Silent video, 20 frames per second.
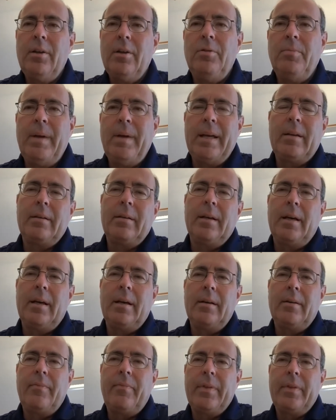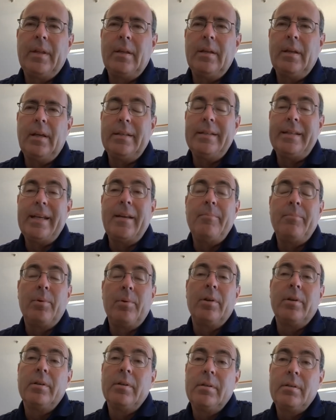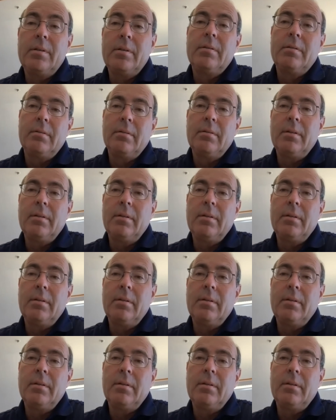You make uh, debt burdens,